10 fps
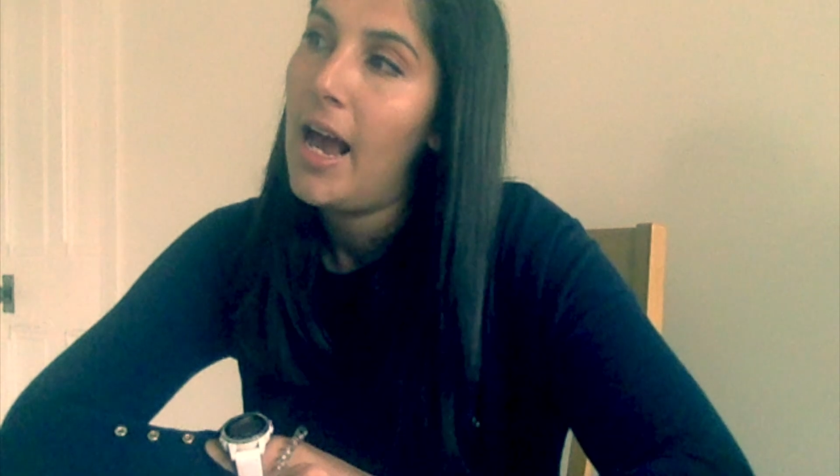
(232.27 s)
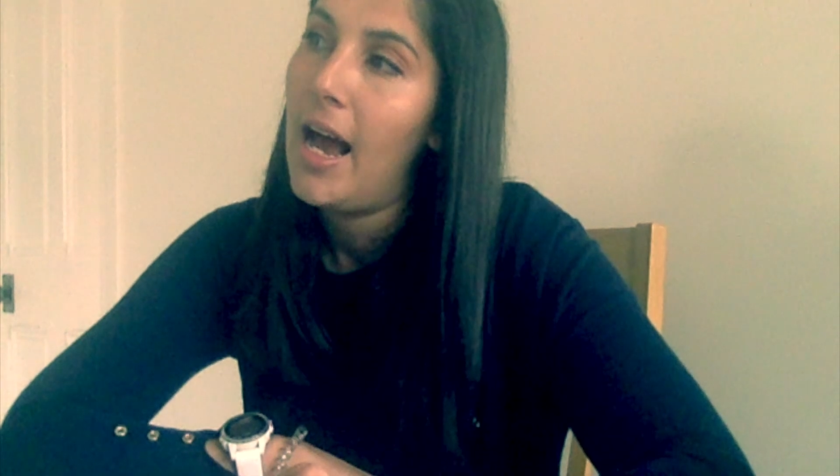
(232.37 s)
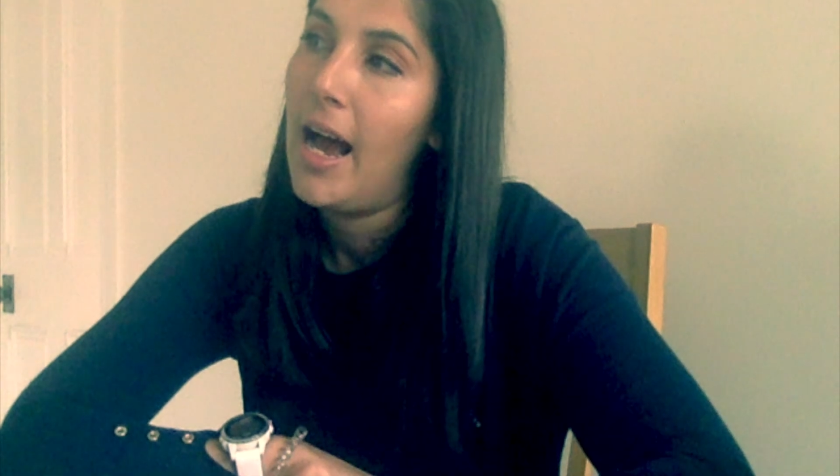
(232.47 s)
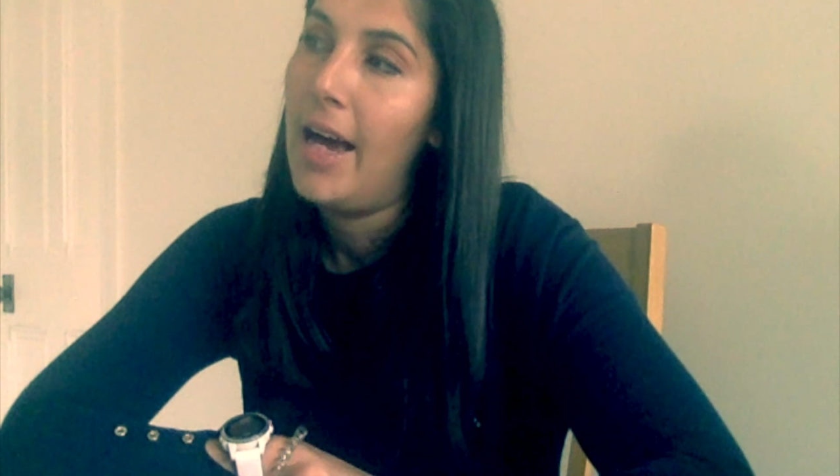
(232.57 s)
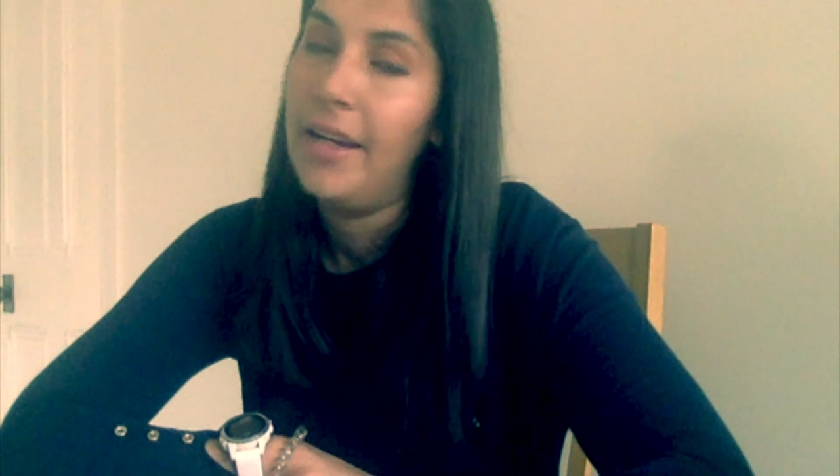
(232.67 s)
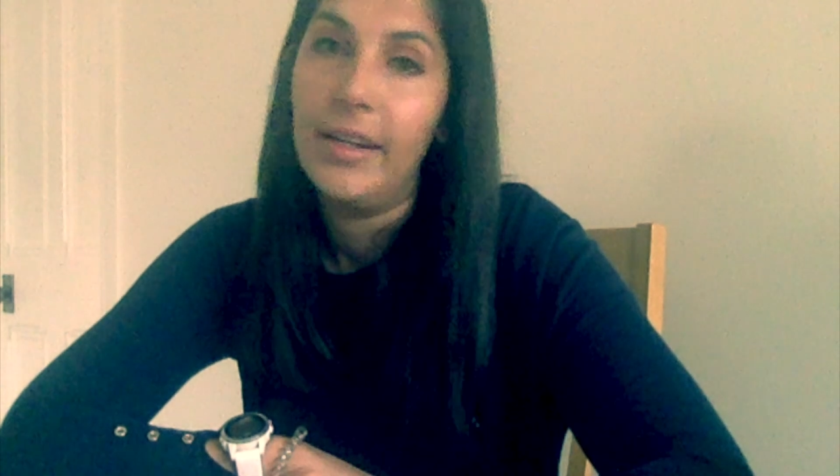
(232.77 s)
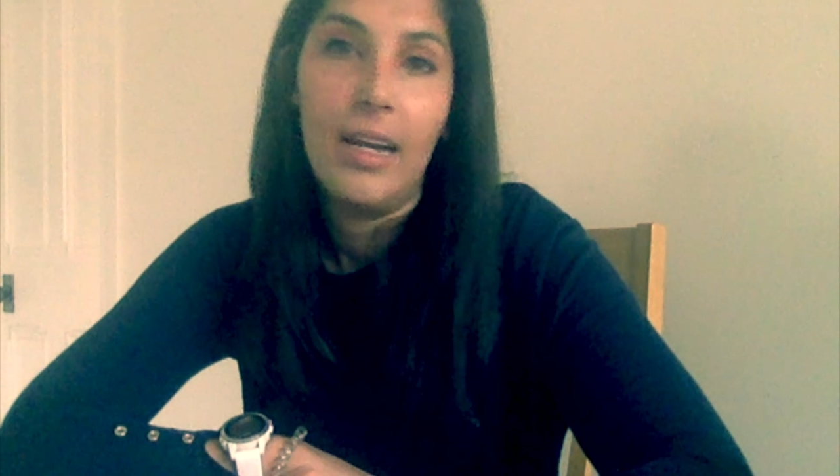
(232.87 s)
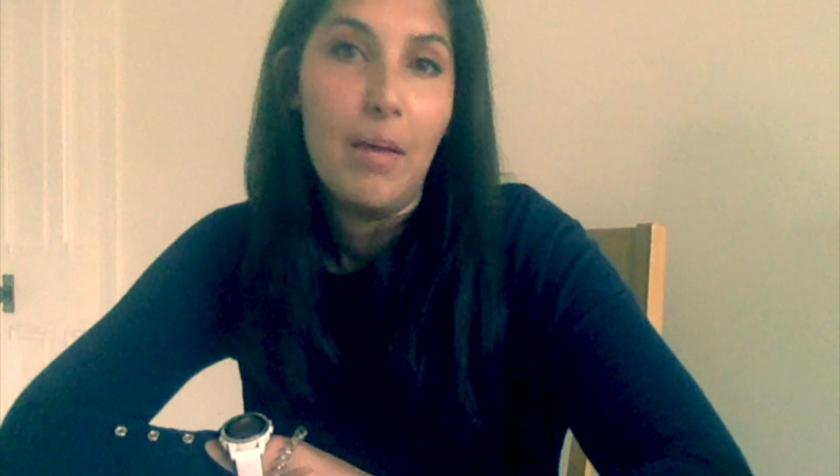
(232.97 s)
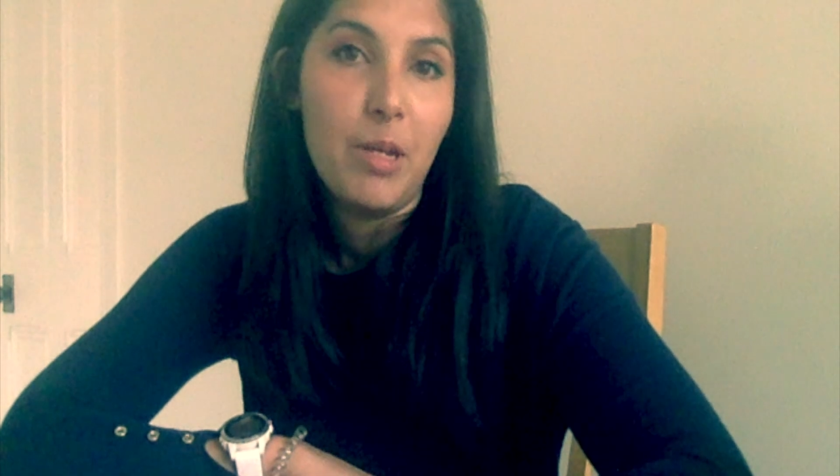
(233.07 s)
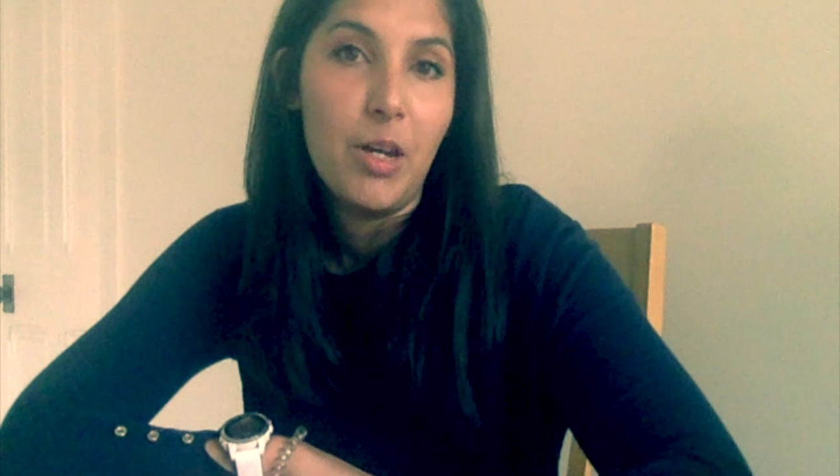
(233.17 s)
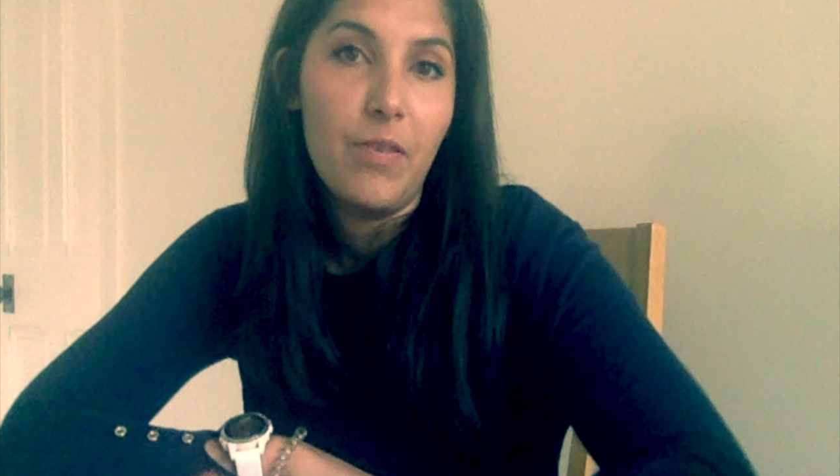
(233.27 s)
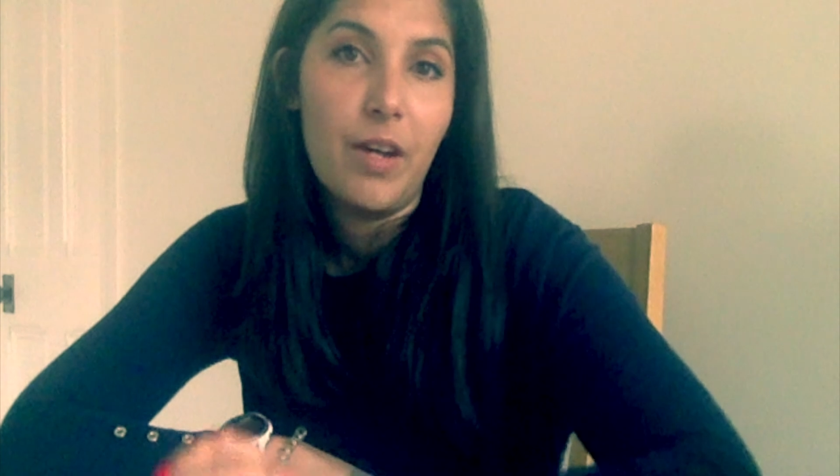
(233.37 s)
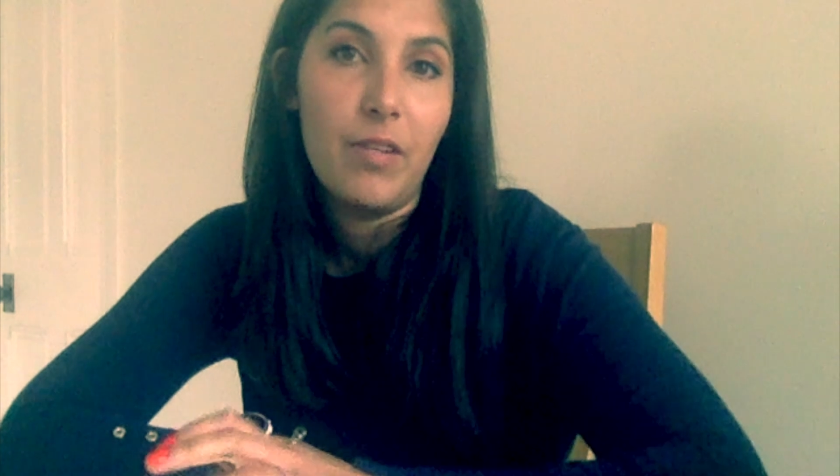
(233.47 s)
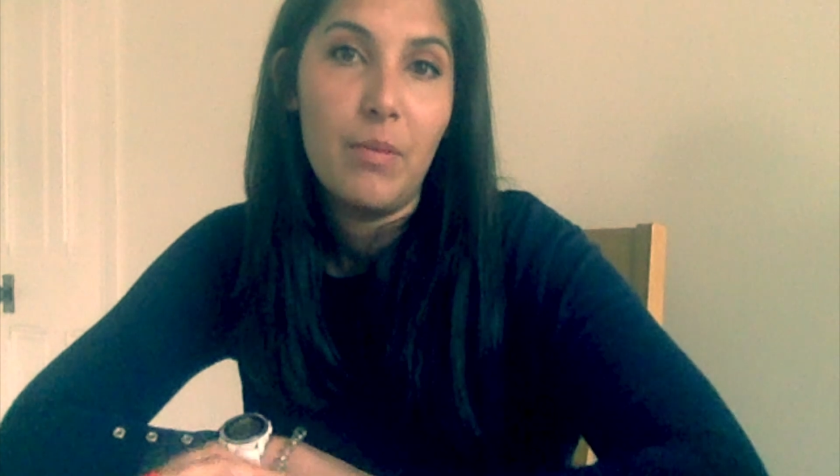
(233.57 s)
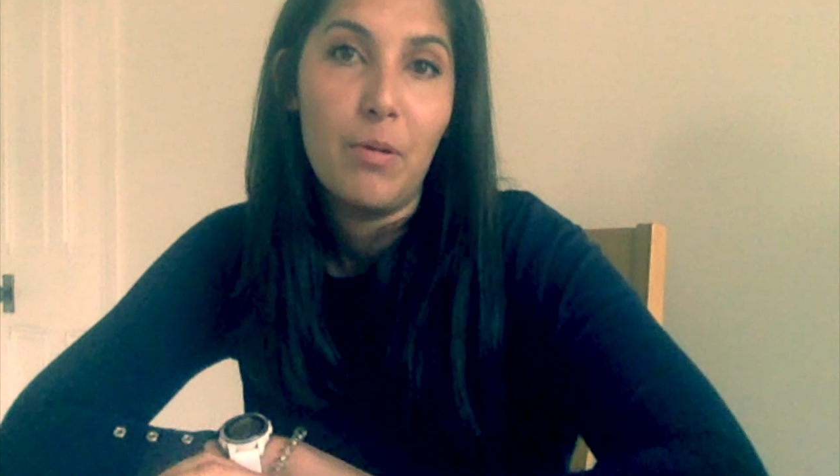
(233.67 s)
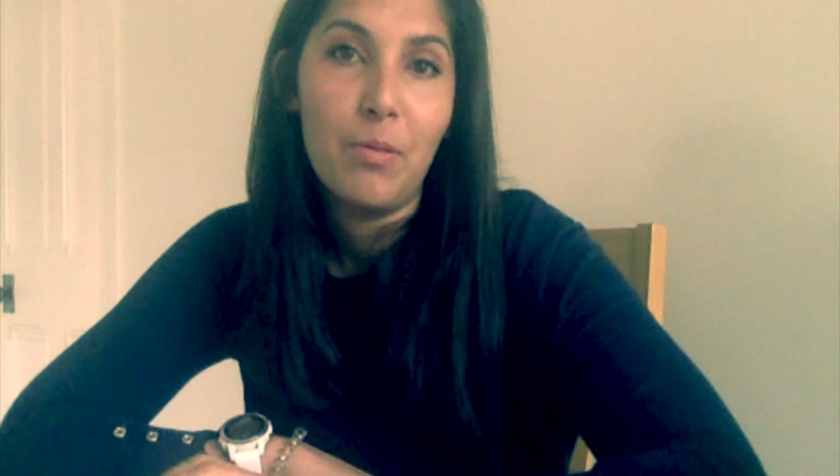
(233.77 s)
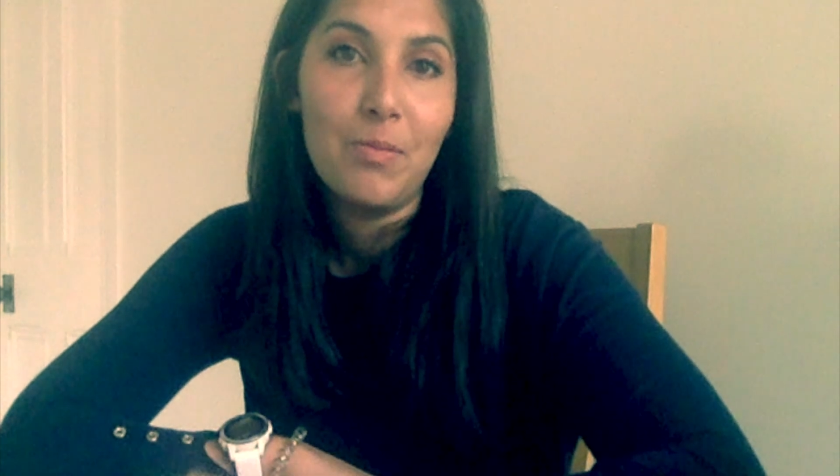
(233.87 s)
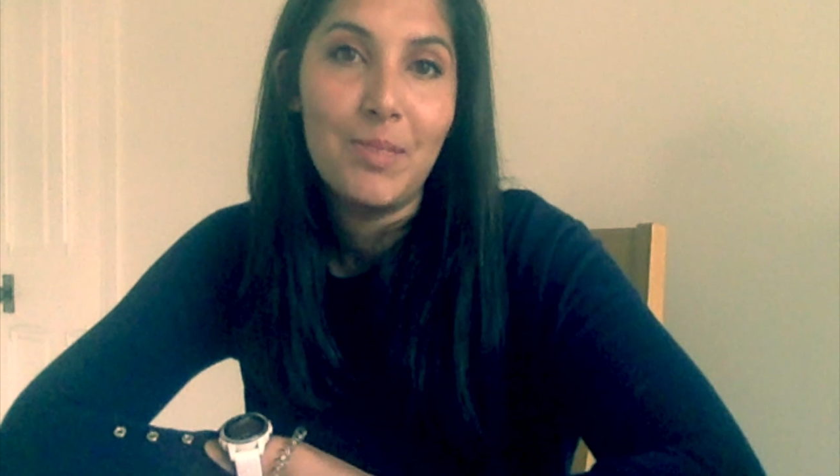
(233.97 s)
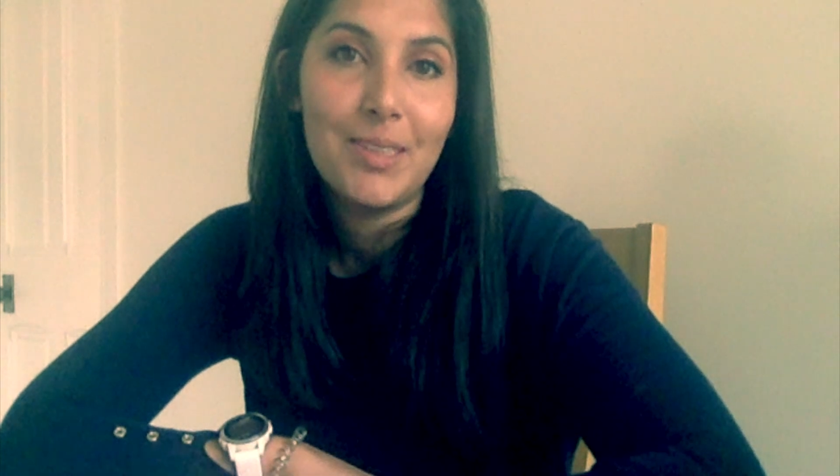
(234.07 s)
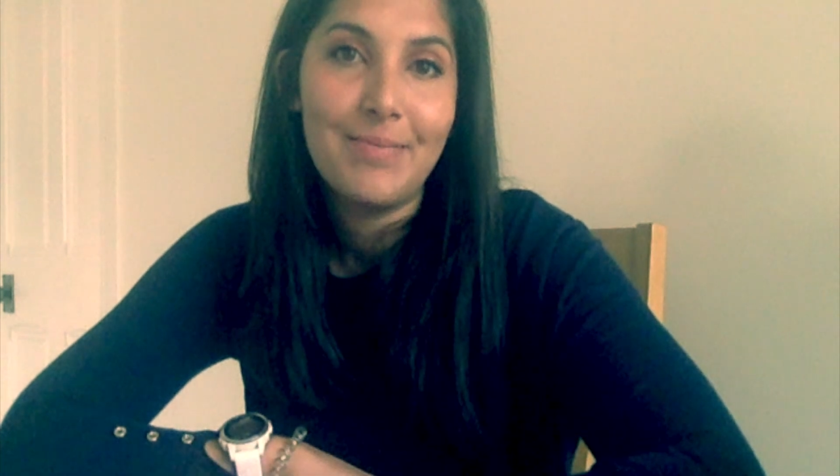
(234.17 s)
and let me know if you have any
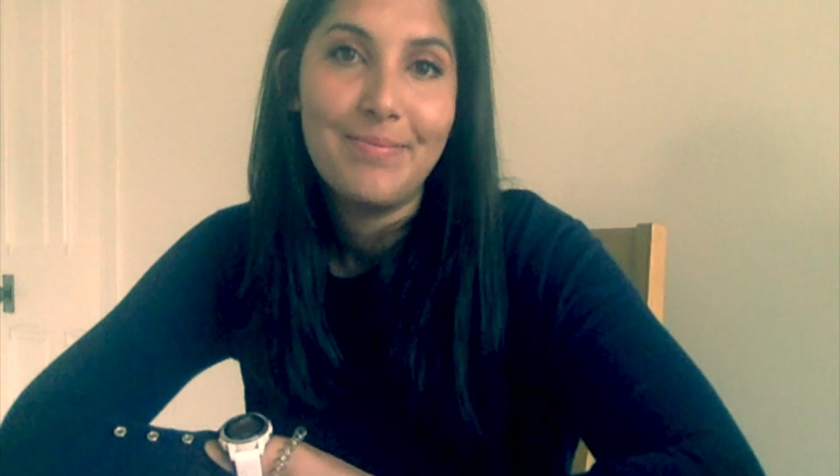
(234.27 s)
problems.